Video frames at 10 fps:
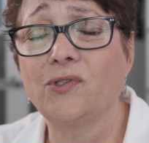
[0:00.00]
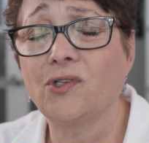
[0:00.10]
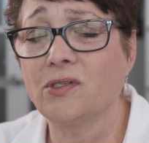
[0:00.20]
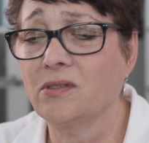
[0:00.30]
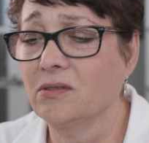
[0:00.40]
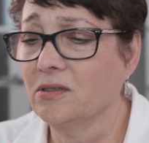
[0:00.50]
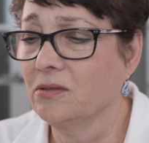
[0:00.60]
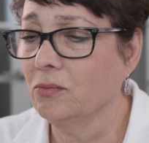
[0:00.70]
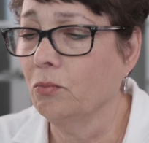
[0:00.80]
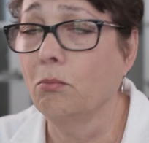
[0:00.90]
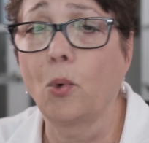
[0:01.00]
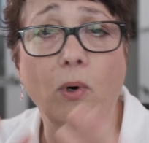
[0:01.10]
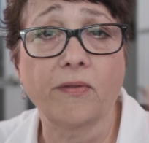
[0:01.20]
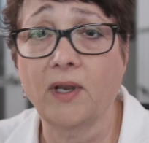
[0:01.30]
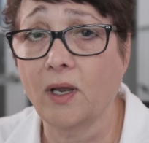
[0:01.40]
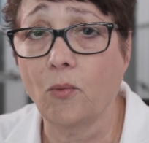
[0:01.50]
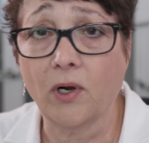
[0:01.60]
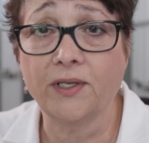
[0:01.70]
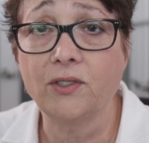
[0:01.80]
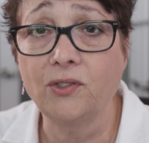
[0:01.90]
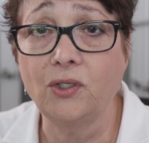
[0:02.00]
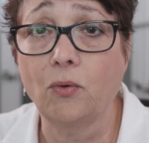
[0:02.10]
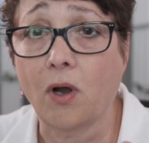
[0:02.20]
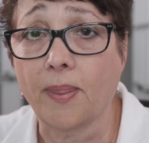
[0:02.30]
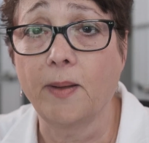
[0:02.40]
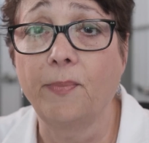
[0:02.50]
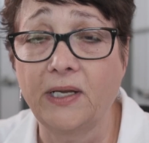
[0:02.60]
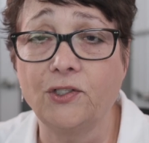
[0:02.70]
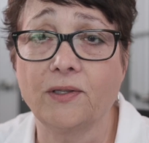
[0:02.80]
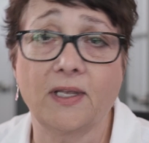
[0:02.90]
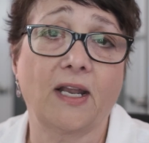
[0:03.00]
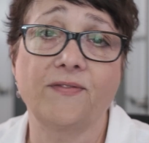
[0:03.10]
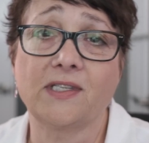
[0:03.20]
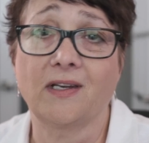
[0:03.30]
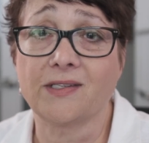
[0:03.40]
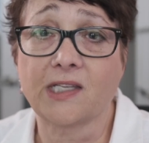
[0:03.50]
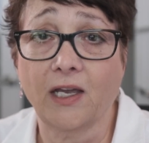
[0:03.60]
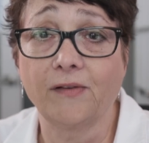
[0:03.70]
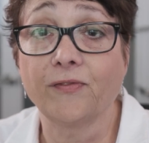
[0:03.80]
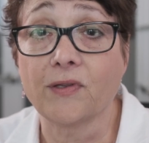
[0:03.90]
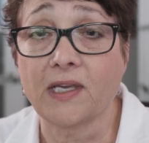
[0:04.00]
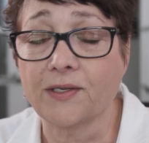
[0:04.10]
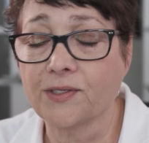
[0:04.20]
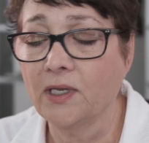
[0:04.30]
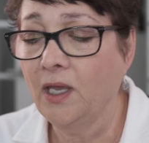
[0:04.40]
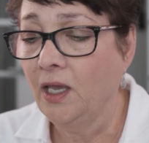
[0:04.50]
just more than I wanted to do on the budget that I've set aside for this.